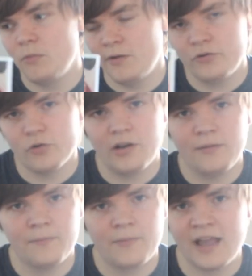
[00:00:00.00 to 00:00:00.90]

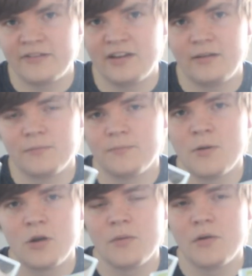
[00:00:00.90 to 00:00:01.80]
enjoy catching
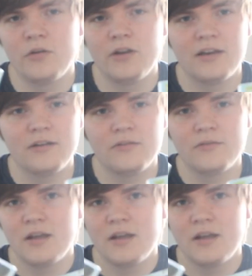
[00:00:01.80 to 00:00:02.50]
Pokemon and